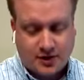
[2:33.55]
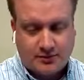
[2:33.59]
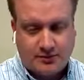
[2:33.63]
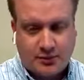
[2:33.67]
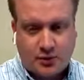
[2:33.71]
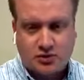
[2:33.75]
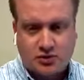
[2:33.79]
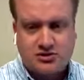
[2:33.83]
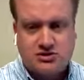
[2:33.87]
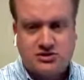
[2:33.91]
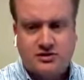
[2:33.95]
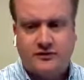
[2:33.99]

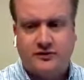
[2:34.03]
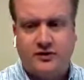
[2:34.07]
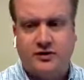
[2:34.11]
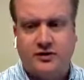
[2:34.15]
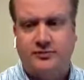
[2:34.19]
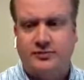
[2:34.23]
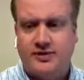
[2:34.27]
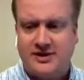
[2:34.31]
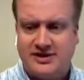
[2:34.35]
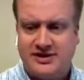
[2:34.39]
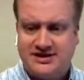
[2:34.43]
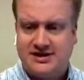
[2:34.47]
portion of our
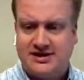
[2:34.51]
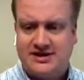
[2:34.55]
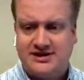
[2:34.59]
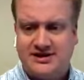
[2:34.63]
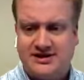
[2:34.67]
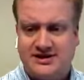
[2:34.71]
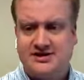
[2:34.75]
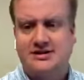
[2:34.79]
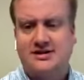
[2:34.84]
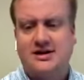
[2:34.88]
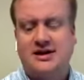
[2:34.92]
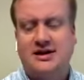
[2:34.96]

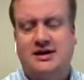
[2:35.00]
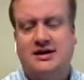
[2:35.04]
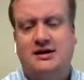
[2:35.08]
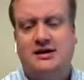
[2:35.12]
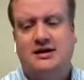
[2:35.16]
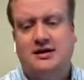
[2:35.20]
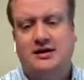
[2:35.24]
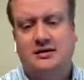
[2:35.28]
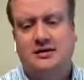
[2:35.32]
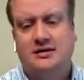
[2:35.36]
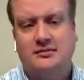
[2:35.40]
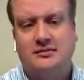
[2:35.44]
business
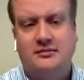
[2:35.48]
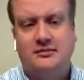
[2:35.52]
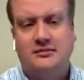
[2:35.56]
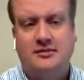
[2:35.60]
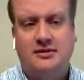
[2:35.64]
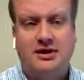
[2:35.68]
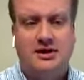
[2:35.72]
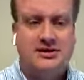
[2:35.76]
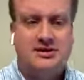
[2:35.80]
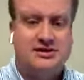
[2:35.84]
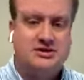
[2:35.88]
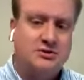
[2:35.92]

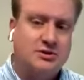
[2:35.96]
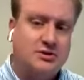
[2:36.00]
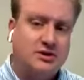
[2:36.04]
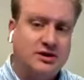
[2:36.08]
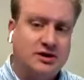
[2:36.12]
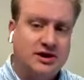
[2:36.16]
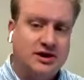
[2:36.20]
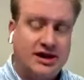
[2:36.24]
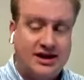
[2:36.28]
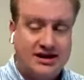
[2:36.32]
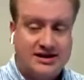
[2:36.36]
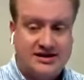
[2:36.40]

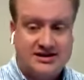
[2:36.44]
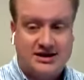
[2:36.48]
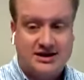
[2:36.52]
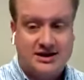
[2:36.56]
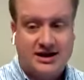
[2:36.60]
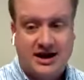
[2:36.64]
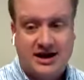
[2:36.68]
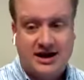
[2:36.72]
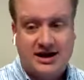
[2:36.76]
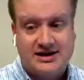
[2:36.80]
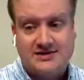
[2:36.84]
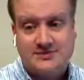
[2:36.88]
historically as it
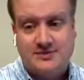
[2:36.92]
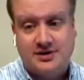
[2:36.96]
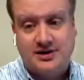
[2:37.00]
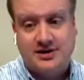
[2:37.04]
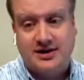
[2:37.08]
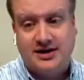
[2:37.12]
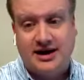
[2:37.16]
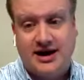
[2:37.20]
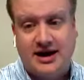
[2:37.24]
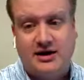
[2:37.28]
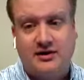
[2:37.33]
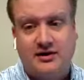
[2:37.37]
has
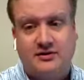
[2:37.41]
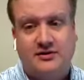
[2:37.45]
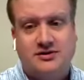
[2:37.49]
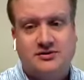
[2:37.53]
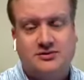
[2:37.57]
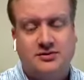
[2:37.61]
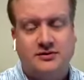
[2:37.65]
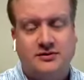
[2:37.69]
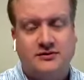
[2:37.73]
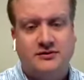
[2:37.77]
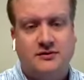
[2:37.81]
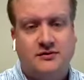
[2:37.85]
been now, as
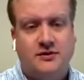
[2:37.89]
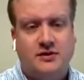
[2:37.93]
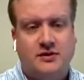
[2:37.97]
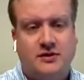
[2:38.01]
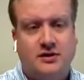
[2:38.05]
we've